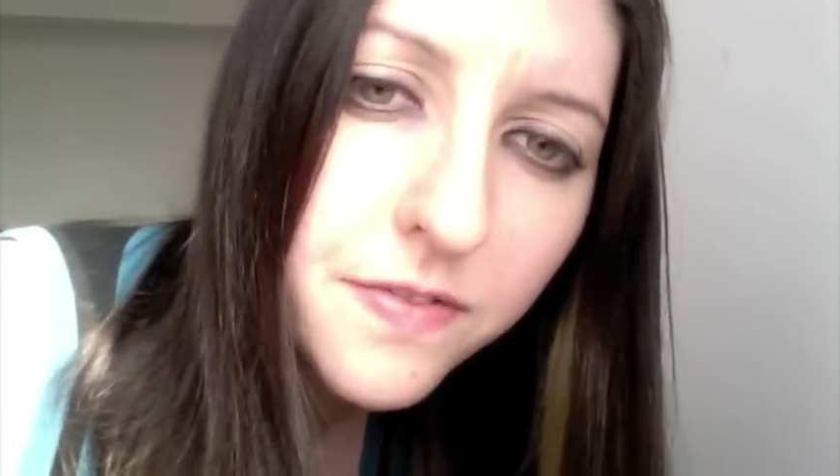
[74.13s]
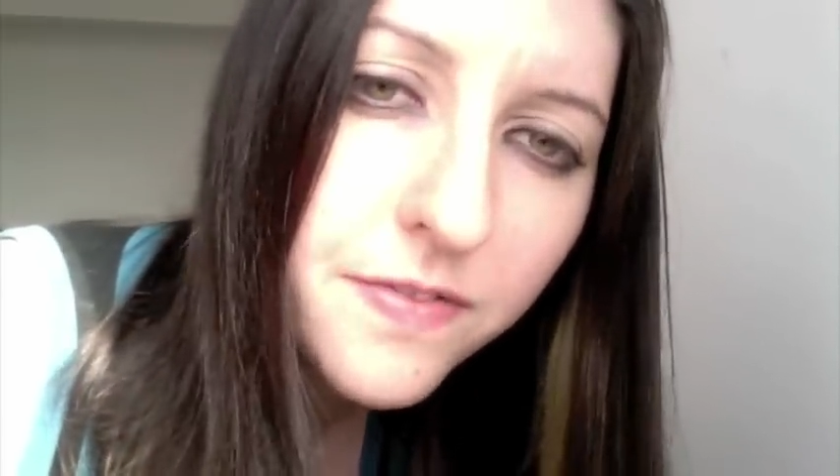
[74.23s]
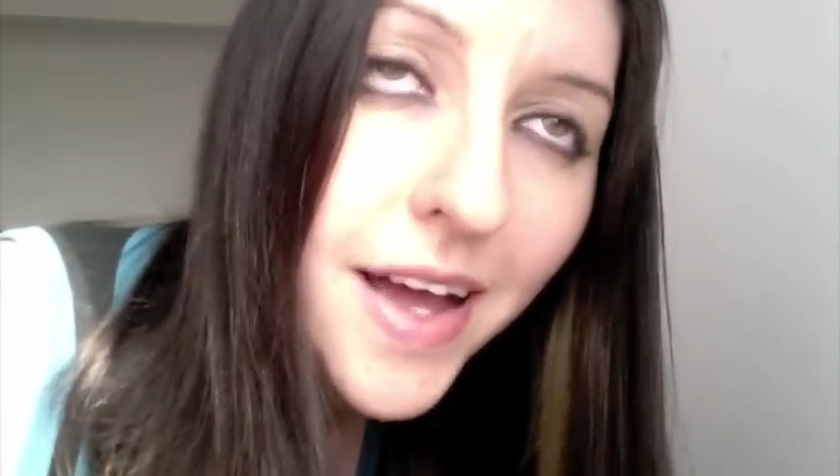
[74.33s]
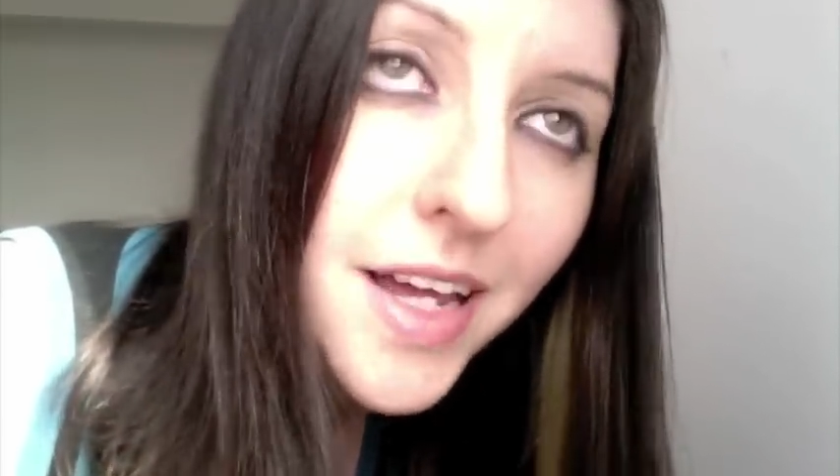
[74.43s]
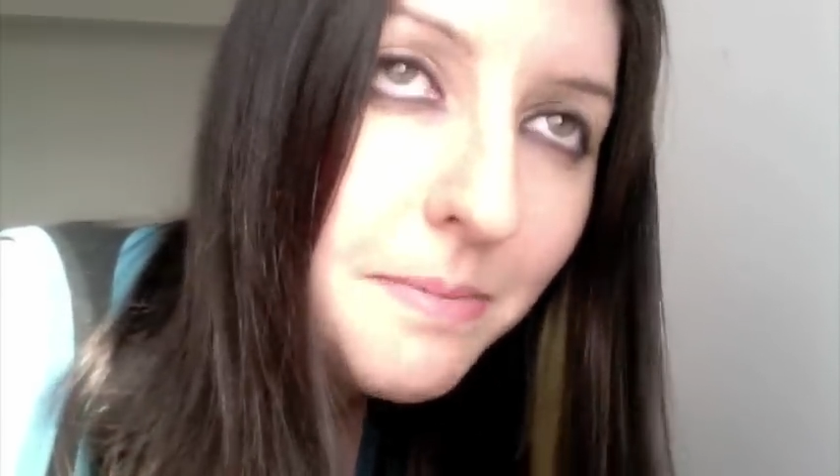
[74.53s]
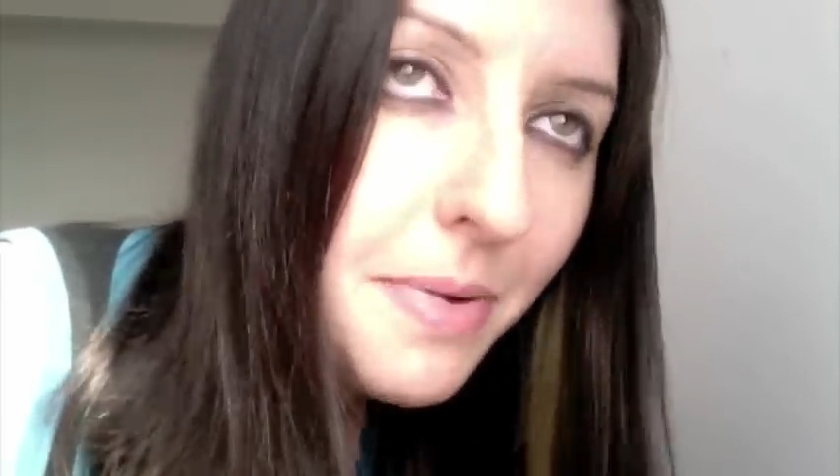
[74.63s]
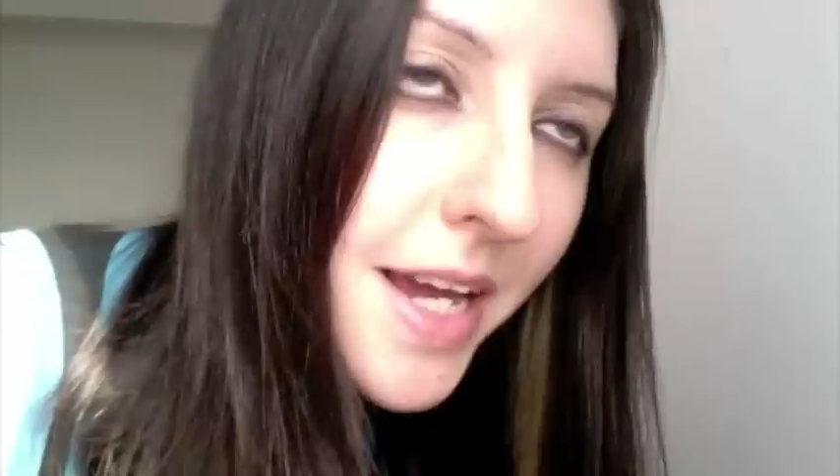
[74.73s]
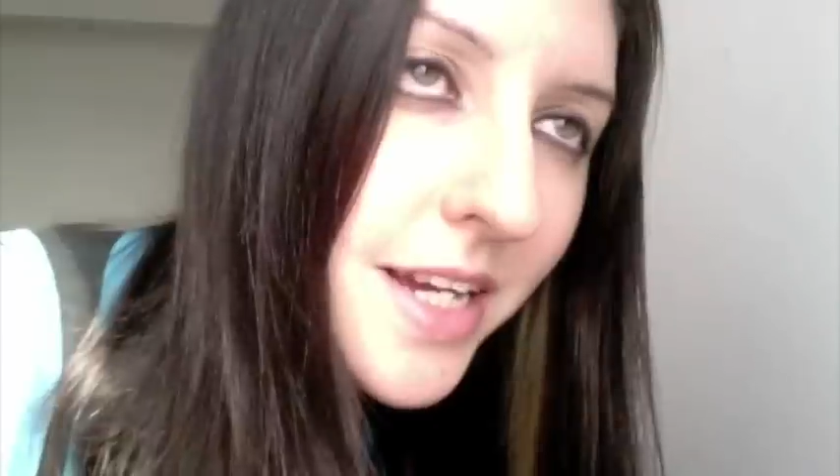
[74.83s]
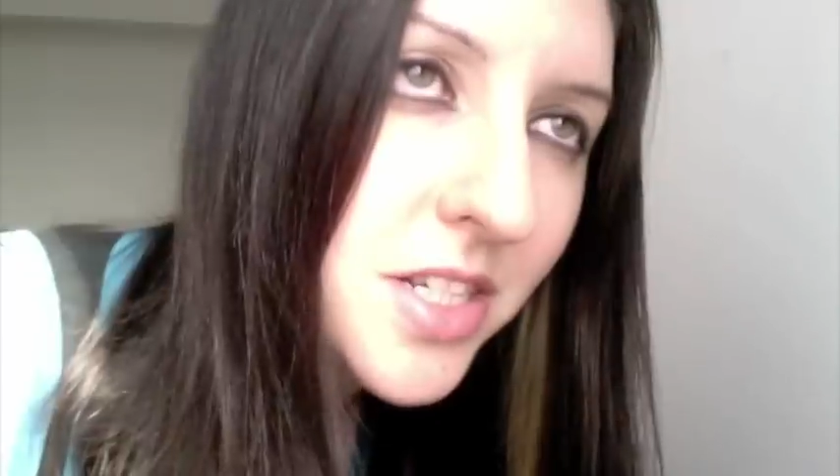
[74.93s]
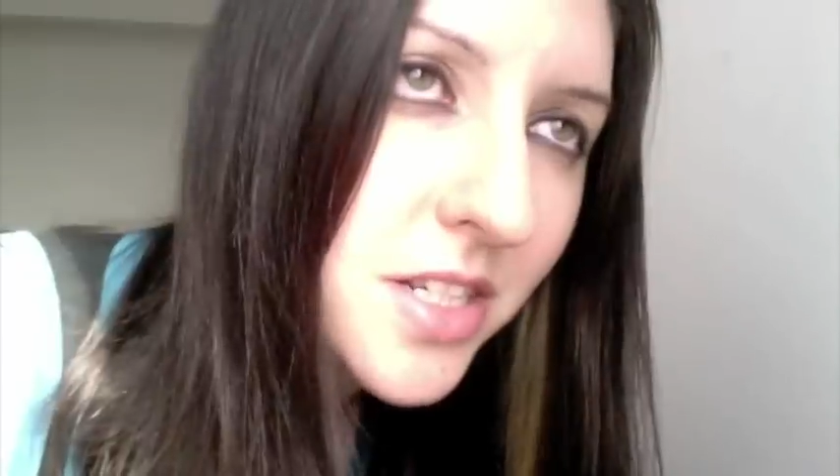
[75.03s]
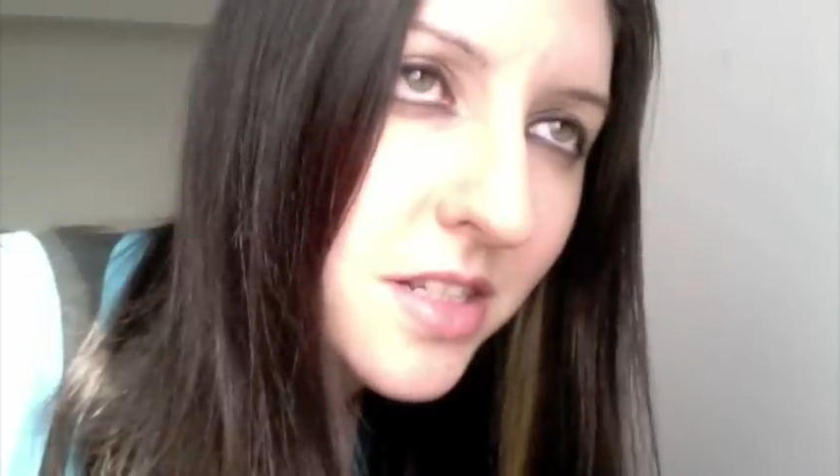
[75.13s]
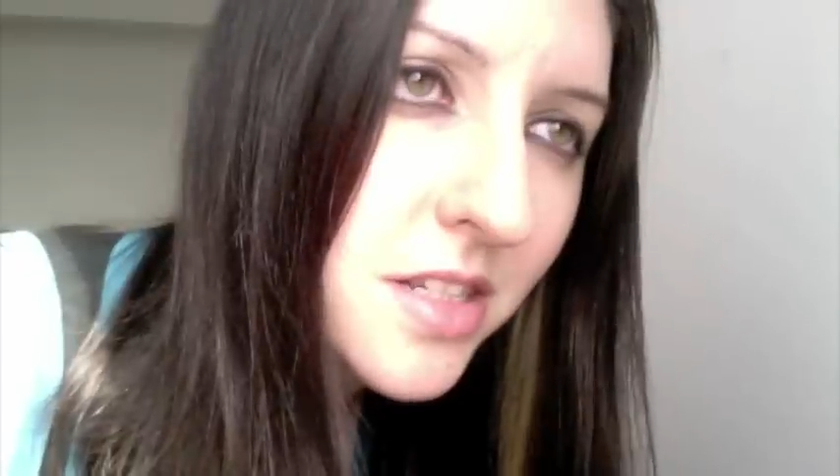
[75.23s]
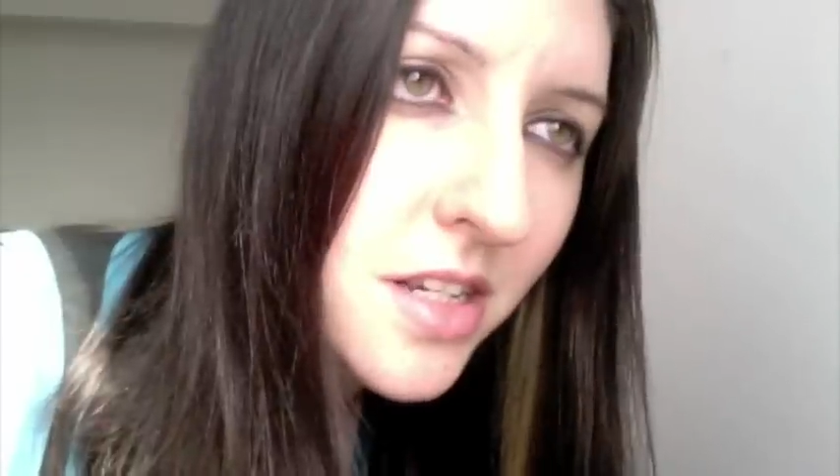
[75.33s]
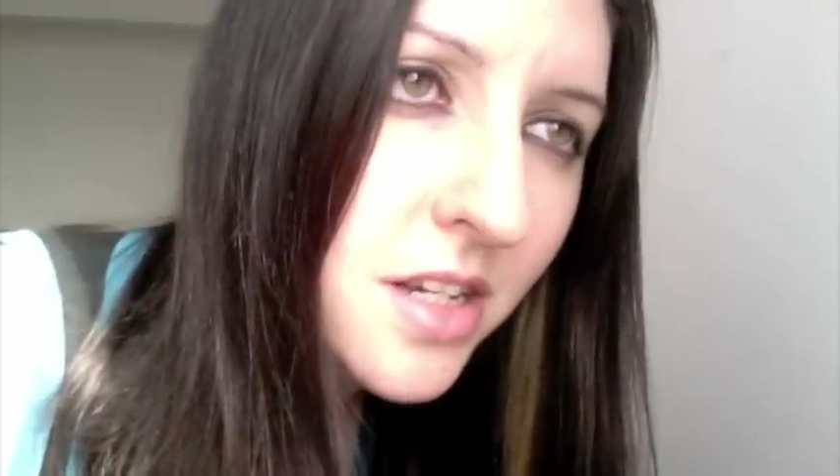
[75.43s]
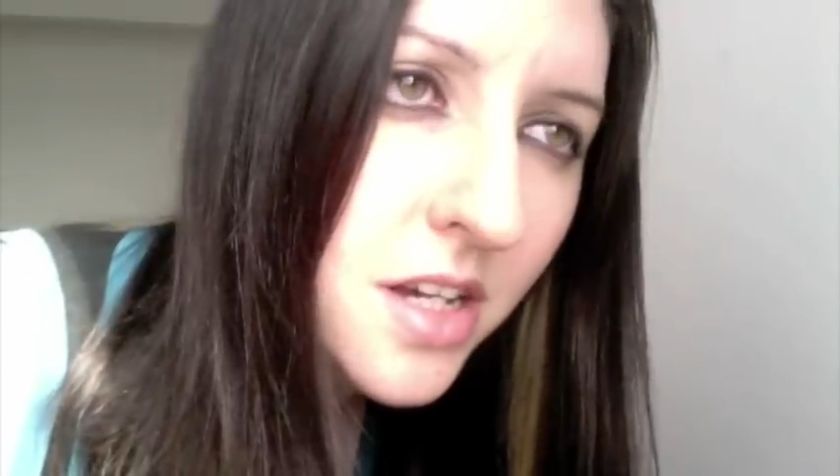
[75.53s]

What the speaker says: fan pages.